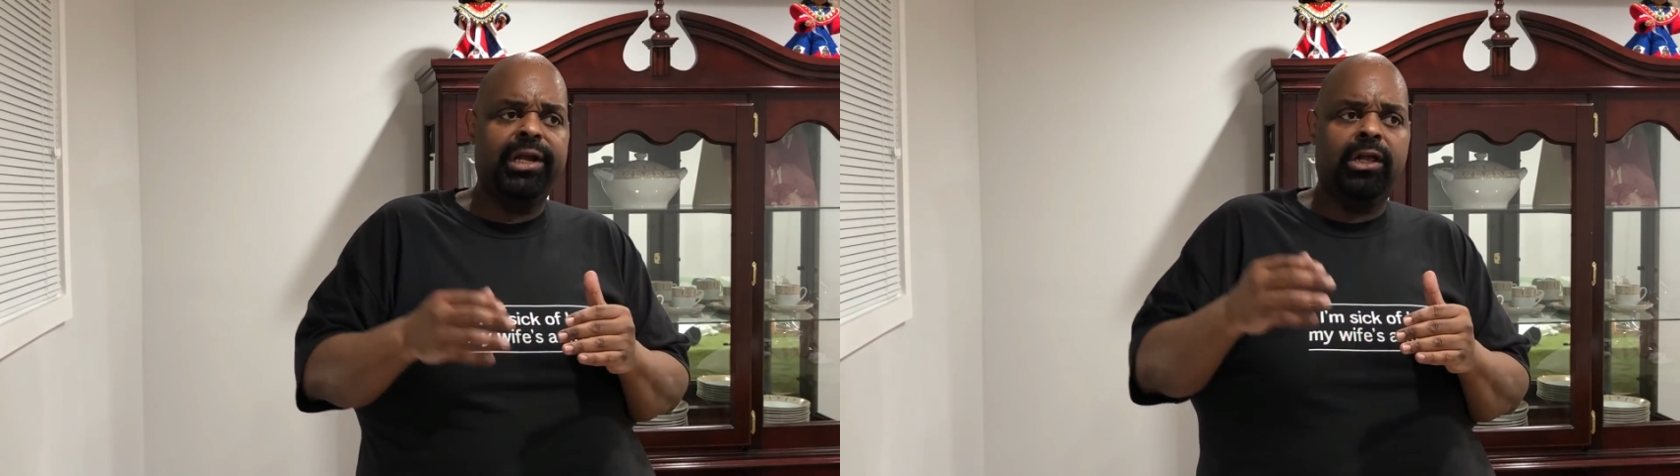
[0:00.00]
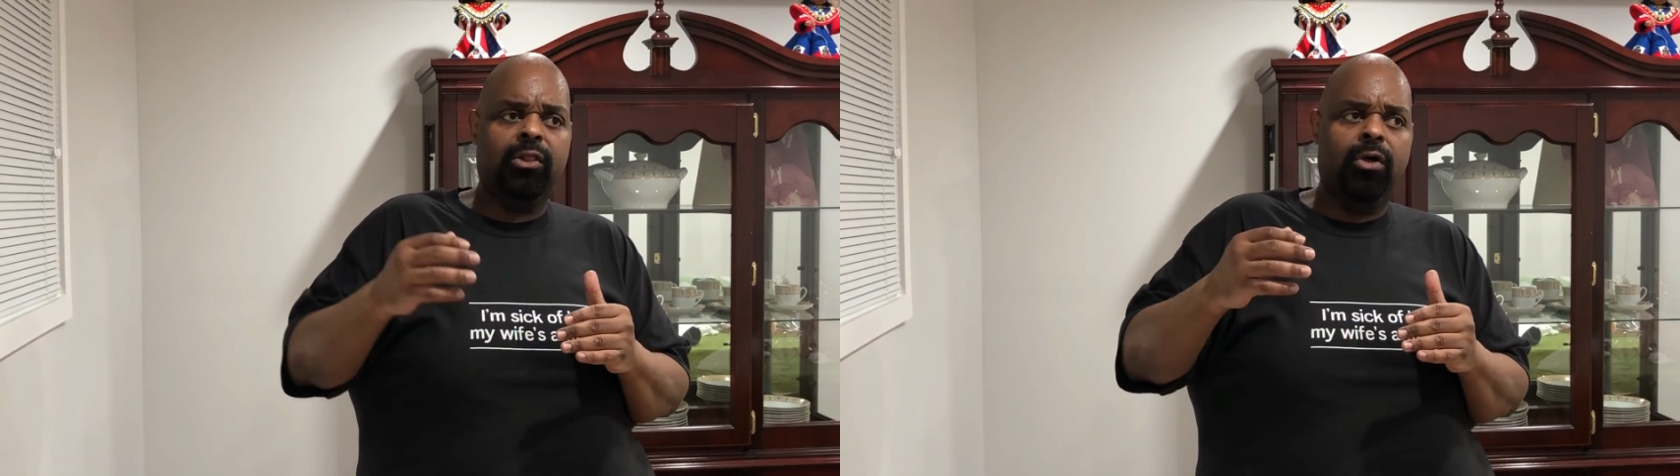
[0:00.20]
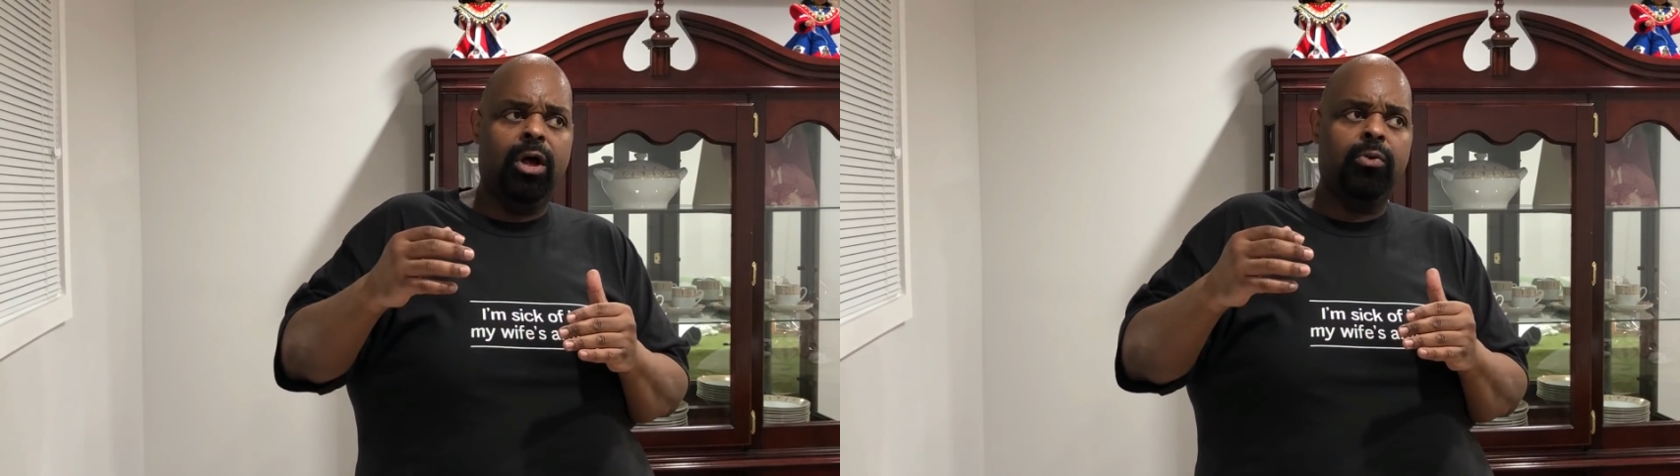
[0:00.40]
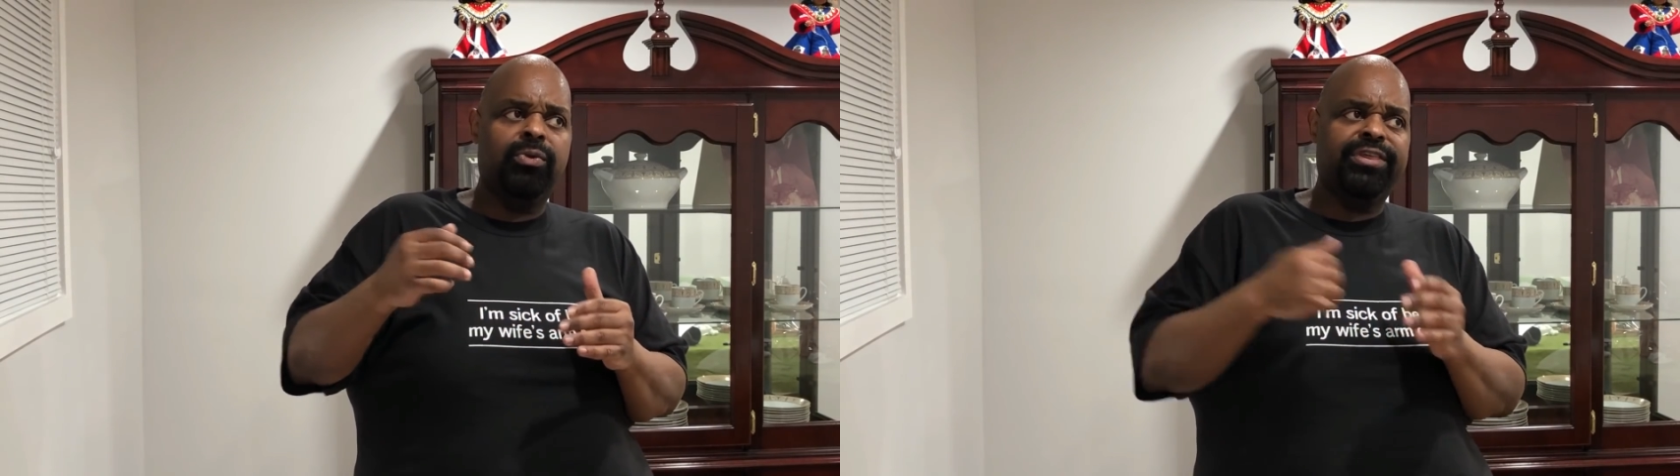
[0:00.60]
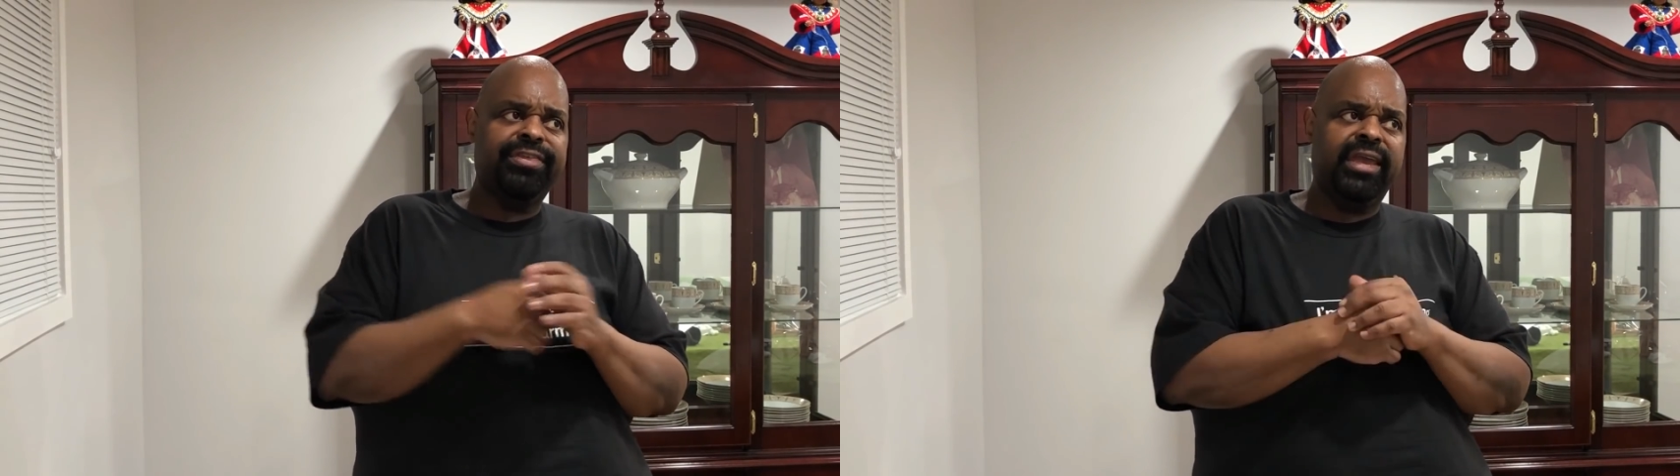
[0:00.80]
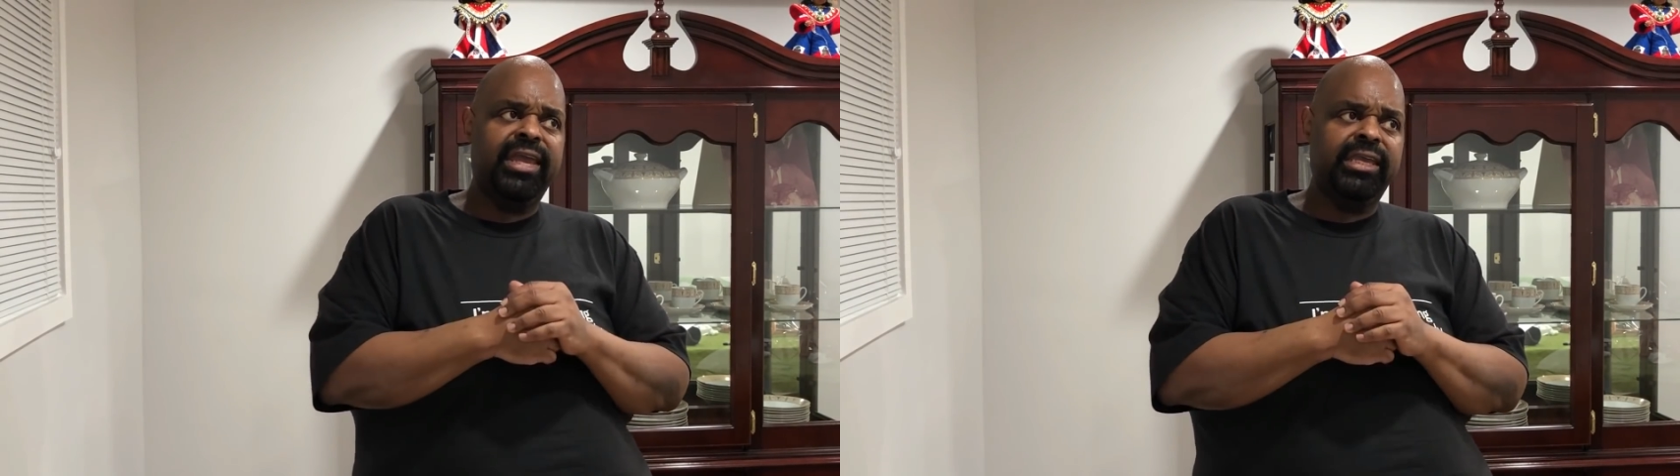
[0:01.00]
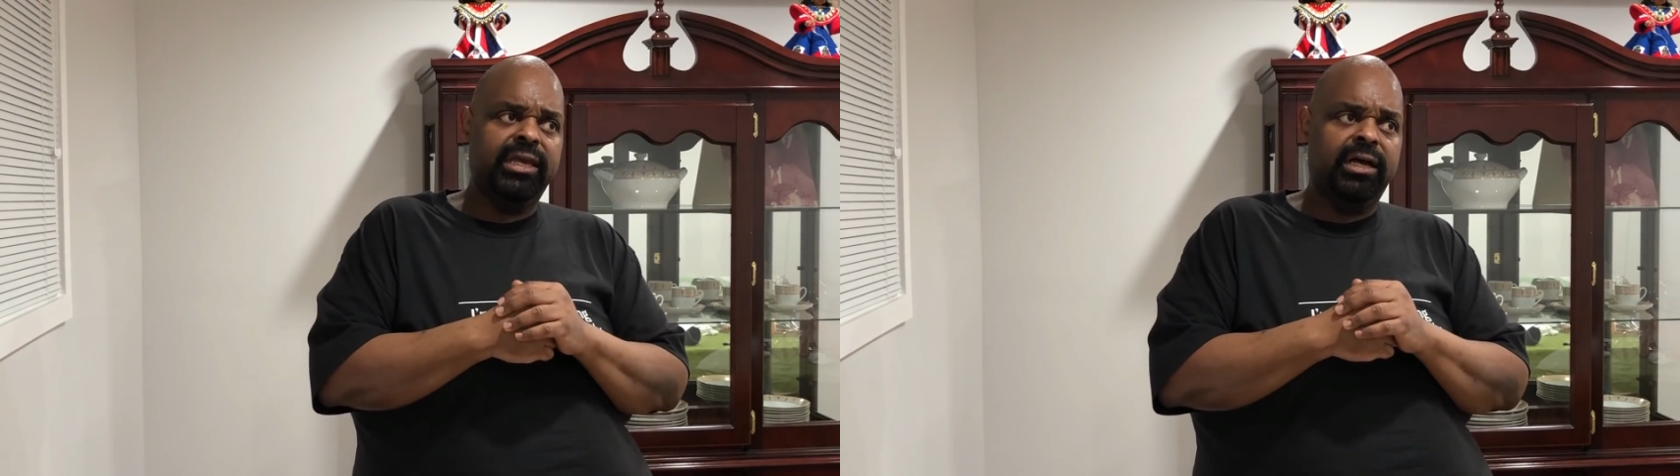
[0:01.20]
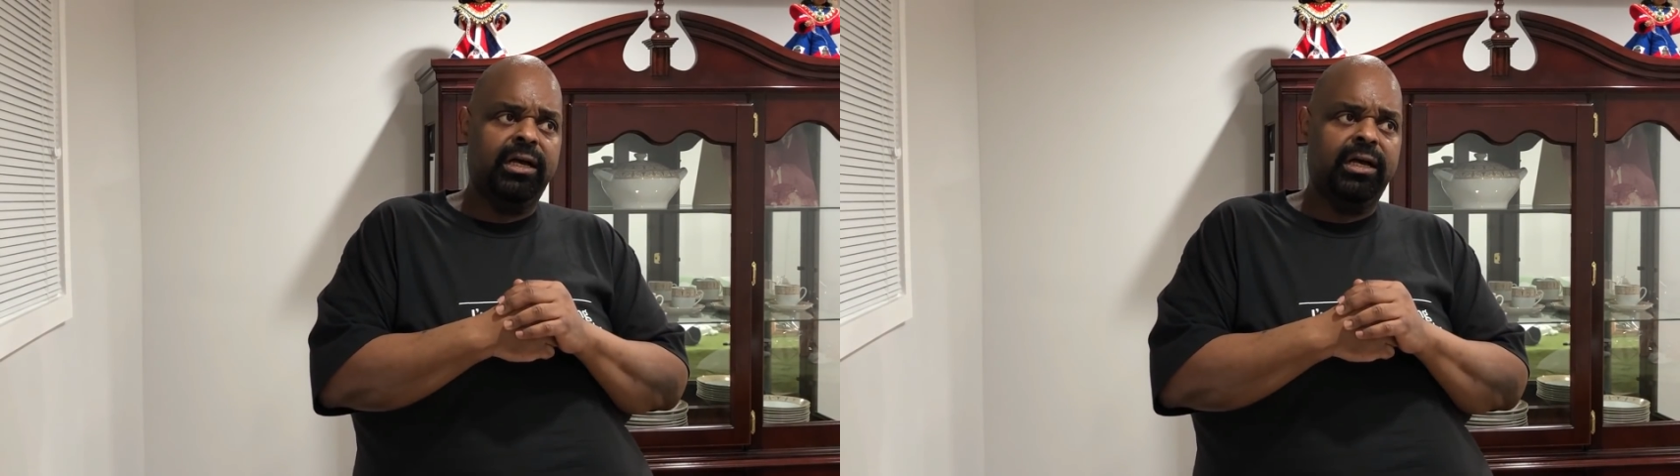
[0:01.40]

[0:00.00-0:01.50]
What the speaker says: along with a